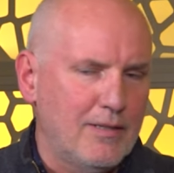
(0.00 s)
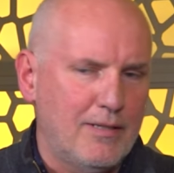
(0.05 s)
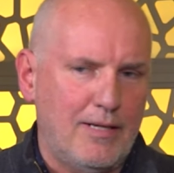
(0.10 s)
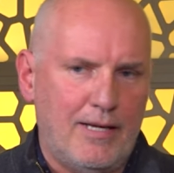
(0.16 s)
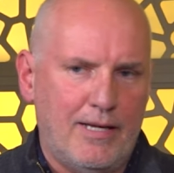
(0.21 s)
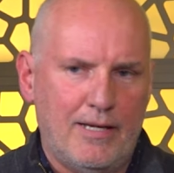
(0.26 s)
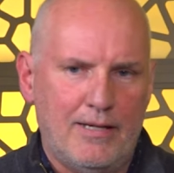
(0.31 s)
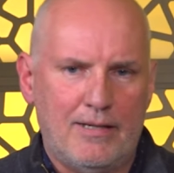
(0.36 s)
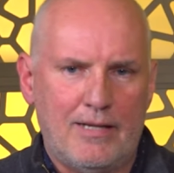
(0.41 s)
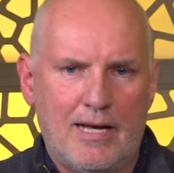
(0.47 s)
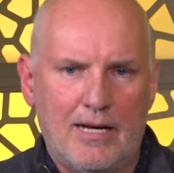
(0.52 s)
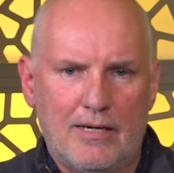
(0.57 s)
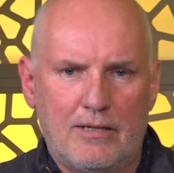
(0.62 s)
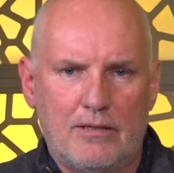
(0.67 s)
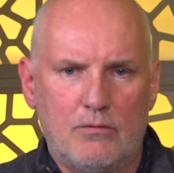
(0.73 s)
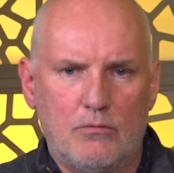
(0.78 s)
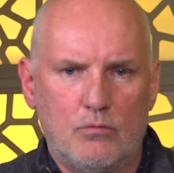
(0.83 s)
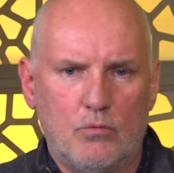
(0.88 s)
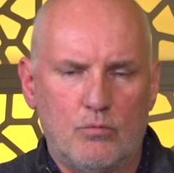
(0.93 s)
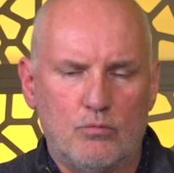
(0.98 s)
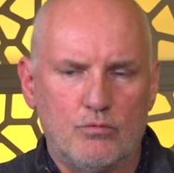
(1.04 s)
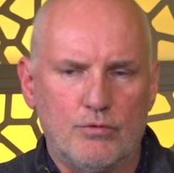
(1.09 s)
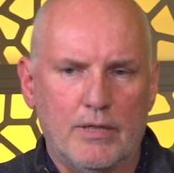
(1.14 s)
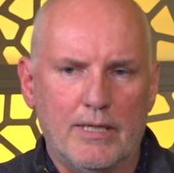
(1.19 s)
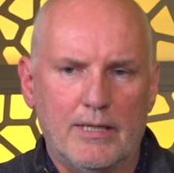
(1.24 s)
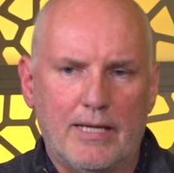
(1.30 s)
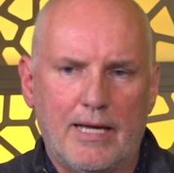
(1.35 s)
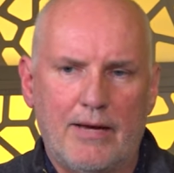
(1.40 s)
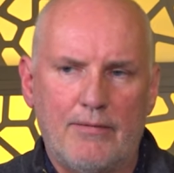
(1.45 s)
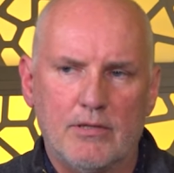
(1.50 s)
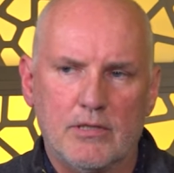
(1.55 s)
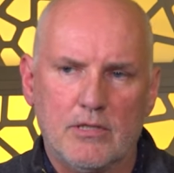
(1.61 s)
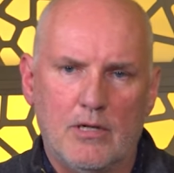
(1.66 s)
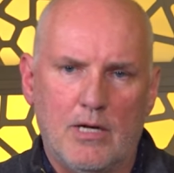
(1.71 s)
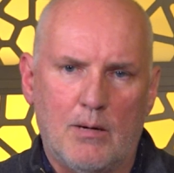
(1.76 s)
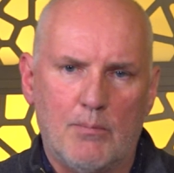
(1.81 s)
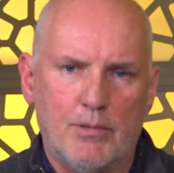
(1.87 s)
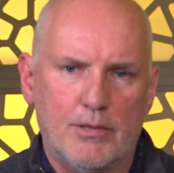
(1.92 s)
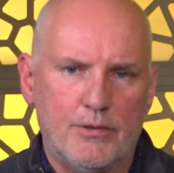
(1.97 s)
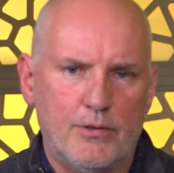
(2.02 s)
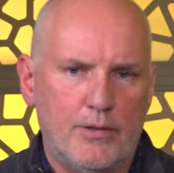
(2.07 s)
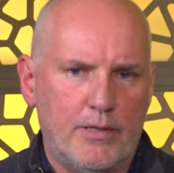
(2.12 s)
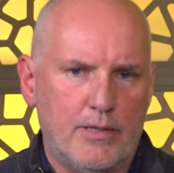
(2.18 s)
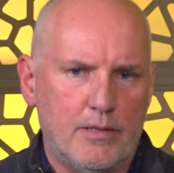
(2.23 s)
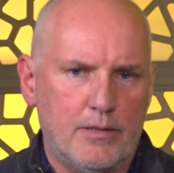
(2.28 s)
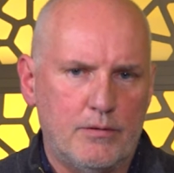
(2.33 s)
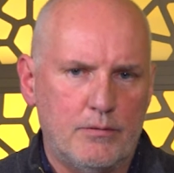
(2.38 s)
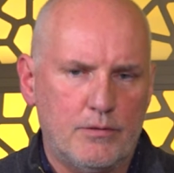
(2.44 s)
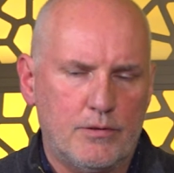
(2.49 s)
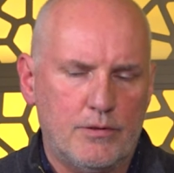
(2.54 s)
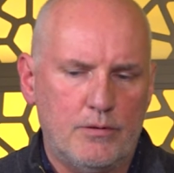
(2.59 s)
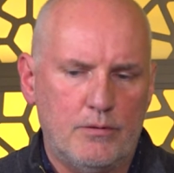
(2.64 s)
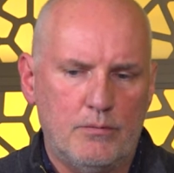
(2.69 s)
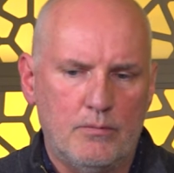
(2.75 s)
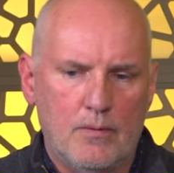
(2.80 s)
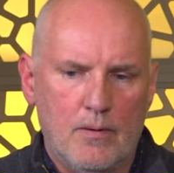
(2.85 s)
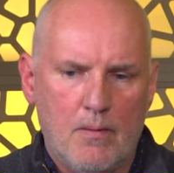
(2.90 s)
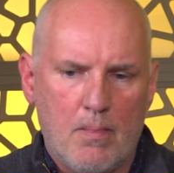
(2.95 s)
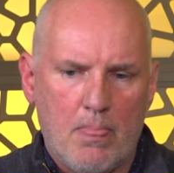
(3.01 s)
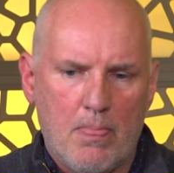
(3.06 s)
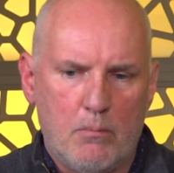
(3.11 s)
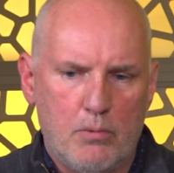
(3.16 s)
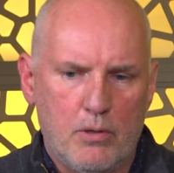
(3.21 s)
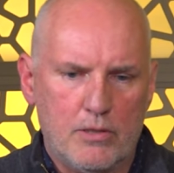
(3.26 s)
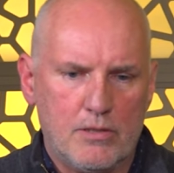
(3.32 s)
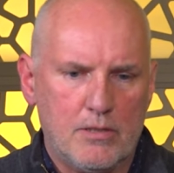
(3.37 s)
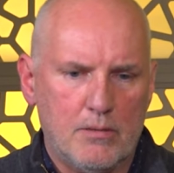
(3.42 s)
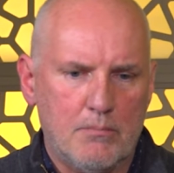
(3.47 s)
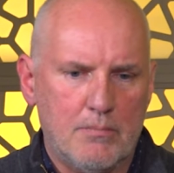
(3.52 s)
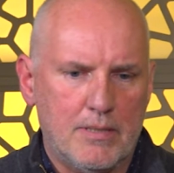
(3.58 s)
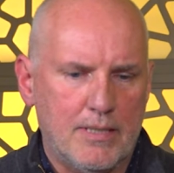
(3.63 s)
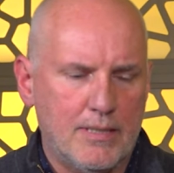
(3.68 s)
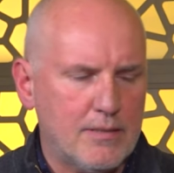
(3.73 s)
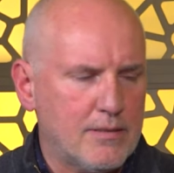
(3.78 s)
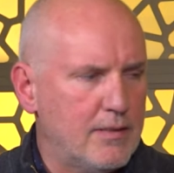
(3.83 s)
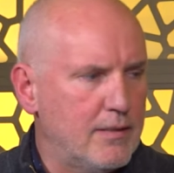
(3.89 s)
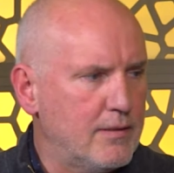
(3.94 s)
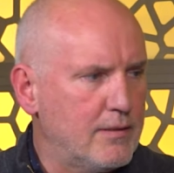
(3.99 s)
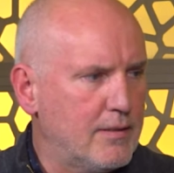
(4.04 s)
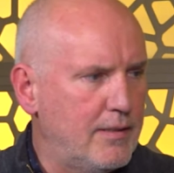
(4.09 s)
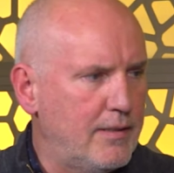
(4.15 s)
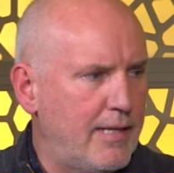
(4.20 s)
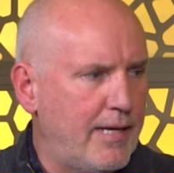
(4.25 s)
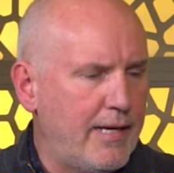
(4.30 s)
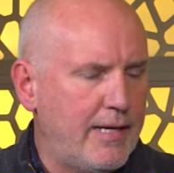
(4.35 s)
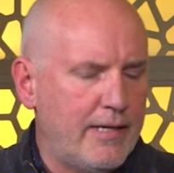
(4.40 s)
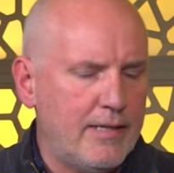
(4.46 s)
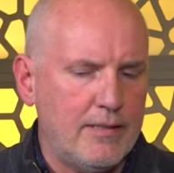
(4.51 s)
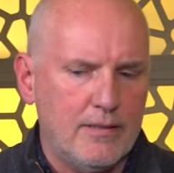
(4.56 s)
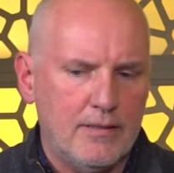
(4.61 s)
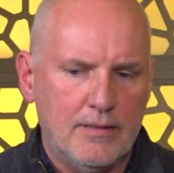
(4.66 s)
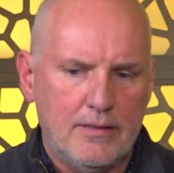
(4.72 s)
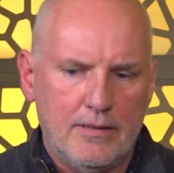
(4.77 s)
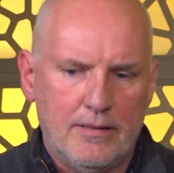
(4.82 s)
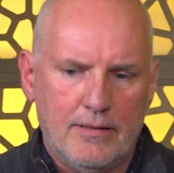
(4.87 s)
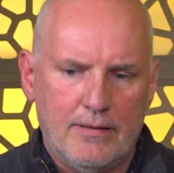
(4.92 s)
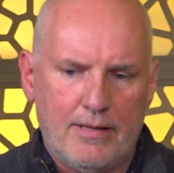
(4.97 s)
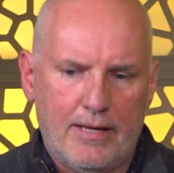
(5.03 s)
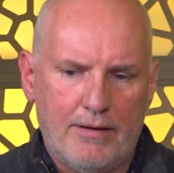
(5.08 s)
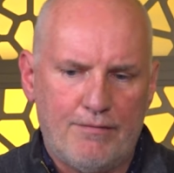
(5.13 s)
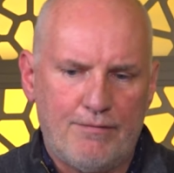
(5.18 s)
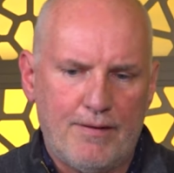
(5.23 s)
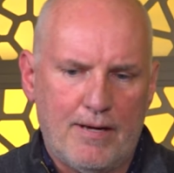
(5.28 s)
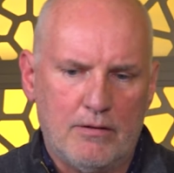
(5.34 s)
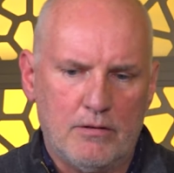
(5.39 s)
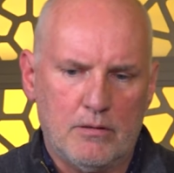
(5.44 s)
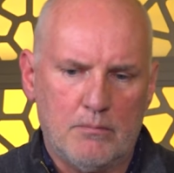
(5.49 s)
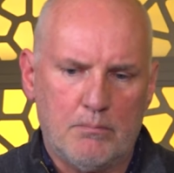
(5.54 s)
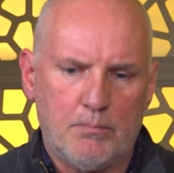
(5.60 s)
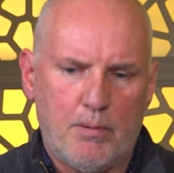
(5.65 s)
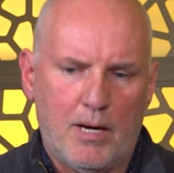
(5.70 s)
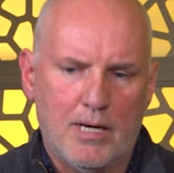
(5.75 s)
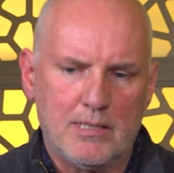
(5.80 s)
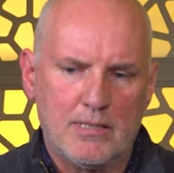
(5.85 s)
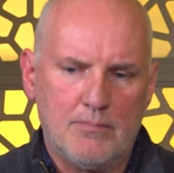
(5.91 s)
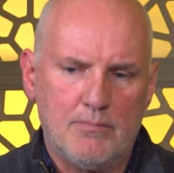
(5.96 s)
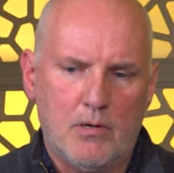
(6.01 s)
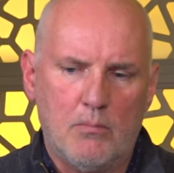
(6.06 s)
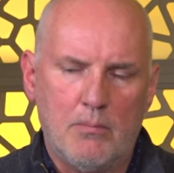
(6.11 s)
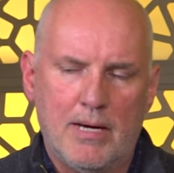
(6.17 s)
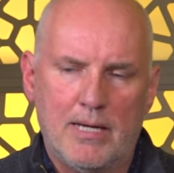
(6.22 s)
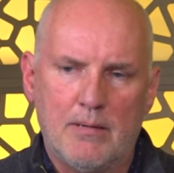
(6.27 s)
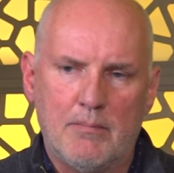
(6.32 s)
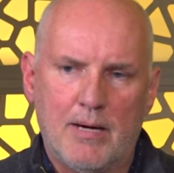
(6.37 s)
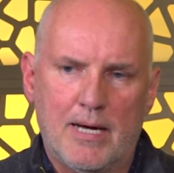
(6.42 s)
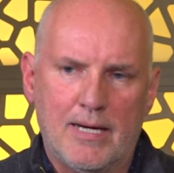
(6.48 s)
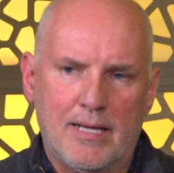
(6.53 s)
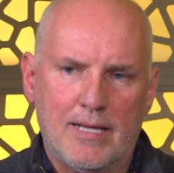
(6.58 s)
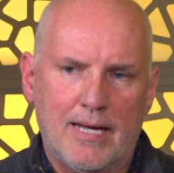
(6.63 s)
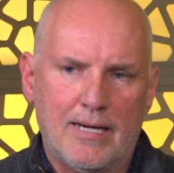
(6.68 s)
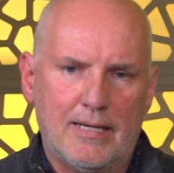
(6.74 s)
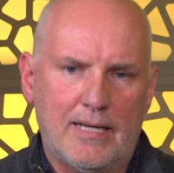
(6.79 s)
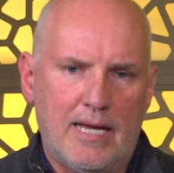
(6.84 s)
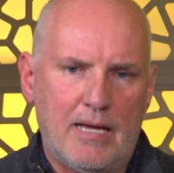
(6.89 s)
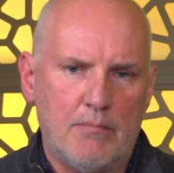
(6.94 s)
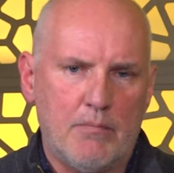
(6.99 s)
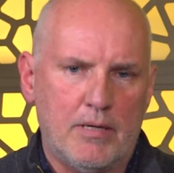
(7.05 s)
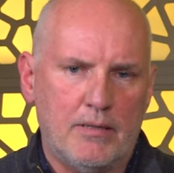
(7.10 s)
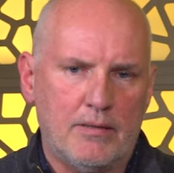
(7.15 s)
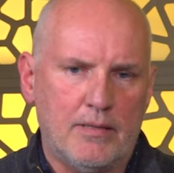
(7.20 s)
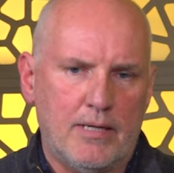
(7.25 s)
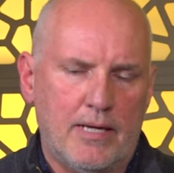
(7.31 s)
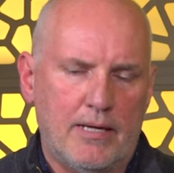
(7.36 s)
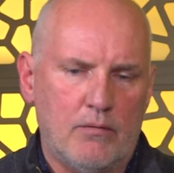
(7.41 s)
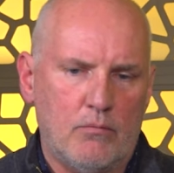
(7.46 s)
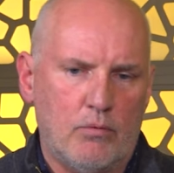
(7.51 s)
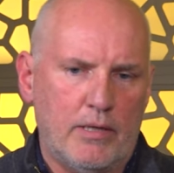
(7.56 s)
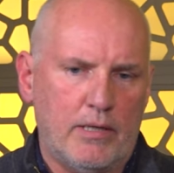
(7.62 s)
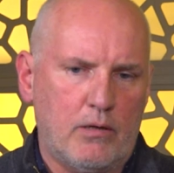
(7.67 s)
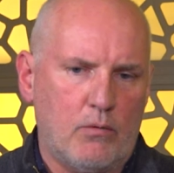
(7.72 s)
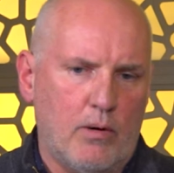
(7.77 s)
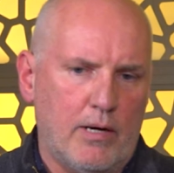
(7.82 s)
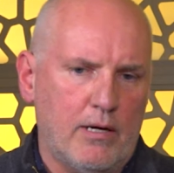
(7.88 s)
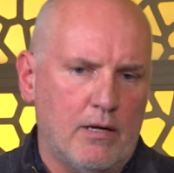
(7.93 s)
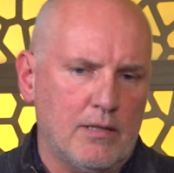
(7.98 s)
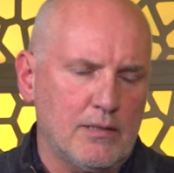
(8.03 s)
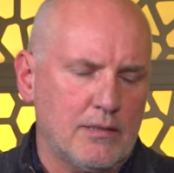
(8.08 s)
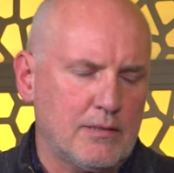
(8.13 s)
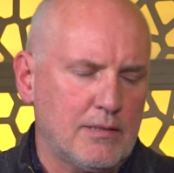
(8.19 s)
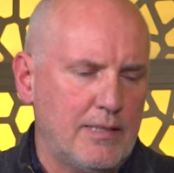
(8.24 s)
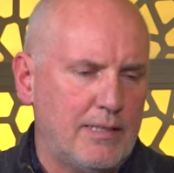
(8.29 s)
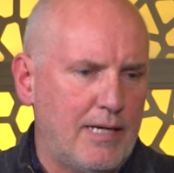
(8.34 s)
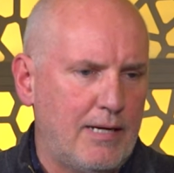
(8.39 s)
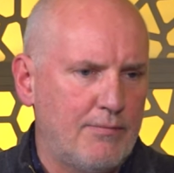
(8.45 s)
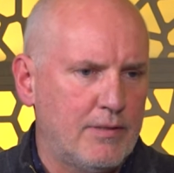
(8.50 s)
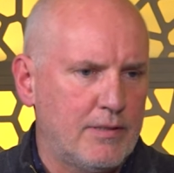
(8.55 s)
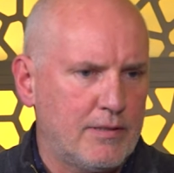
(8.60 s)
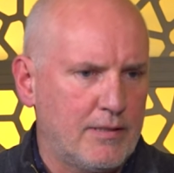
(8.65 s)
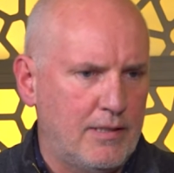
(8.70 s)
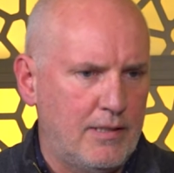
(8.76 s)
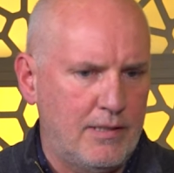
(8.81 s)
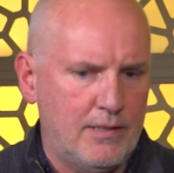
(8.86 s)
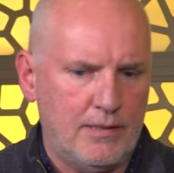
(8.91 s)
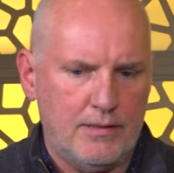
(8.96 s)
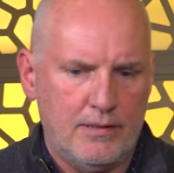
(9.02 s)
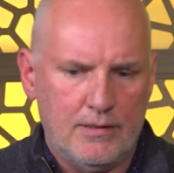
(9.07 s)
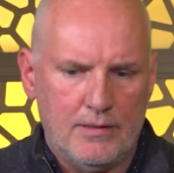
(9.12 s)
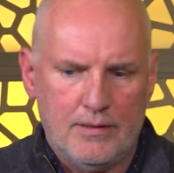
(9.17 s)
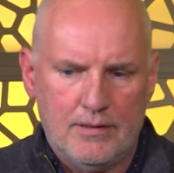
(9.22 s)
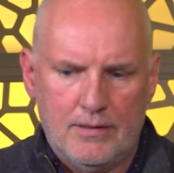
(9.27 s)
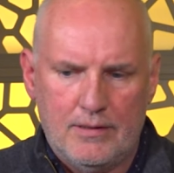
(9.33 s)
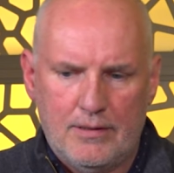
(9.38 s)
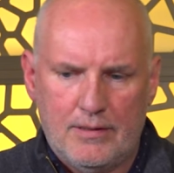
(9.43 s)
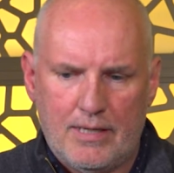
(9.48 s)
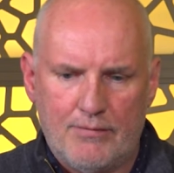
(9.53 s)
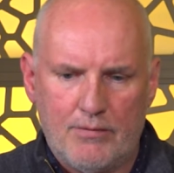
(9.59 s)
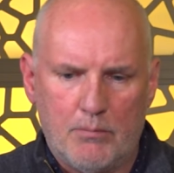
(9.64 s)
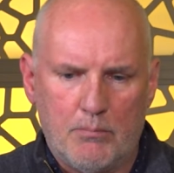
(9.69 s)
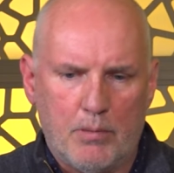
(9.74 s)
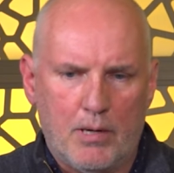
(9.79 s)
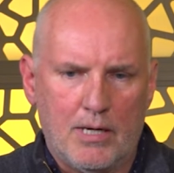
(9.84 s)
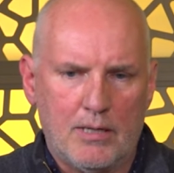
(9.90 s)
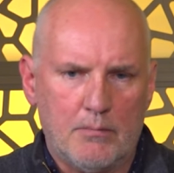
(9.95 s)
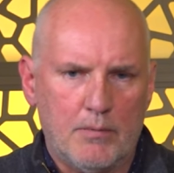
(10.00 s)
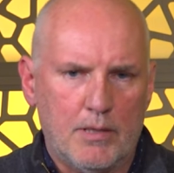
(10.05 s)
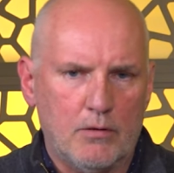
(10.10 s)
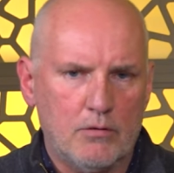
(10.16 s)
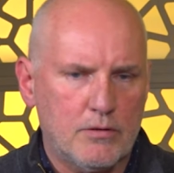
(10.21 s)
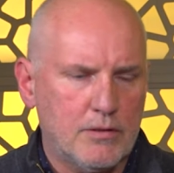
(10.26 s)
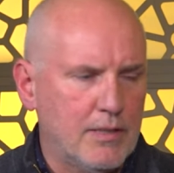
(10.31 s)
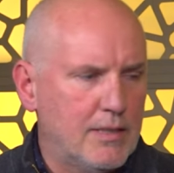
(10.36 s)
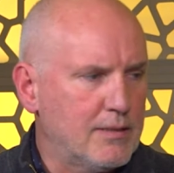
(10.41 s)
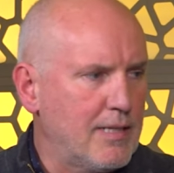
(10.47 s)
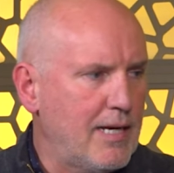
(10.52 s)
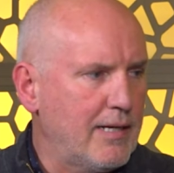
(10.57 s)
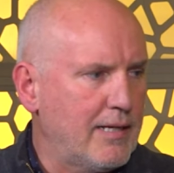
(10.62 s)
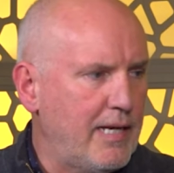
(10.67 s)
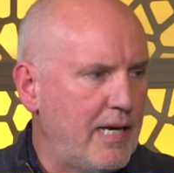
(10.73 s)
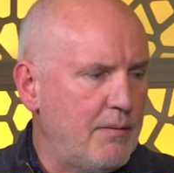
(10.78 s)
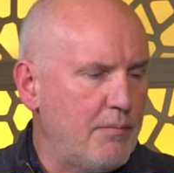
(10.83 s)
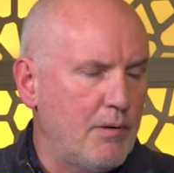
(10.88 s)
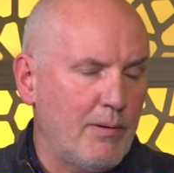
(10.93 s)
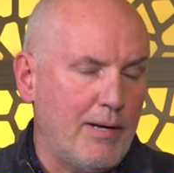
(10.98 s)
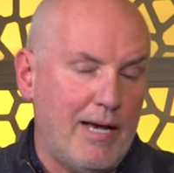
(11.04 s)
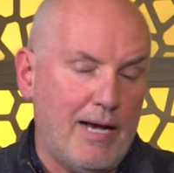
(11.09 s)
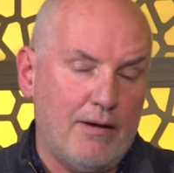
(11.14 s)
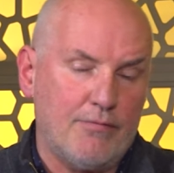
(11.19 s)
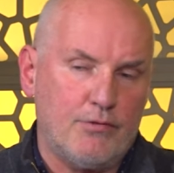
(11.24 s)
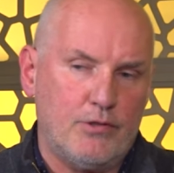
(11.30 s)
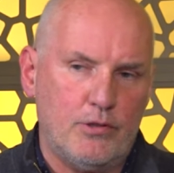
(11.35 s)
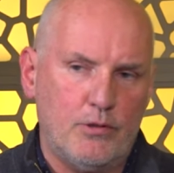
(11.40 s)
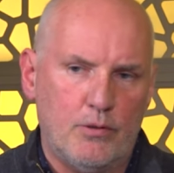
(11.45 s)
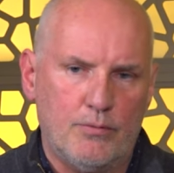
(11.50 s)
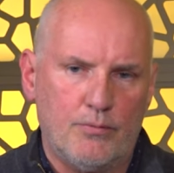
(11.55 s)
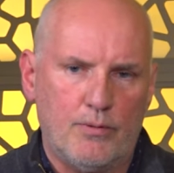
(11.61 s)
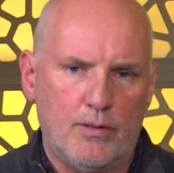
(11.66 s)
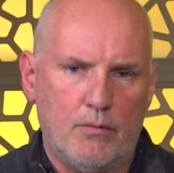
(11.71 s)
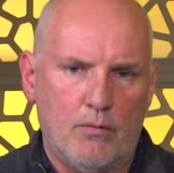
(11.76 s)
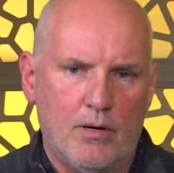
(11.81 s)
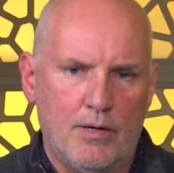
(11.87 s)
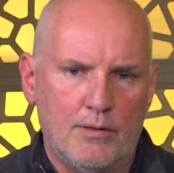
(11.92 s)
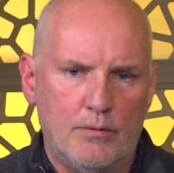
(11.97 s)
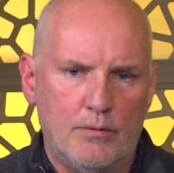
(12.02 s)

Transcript: And that really gave us an opportunity to, to put some distance and they they found them positive momentum out of that game, and, and we quite honestly haven't. Uh, haven't bottomed out since that game, and we have to if we want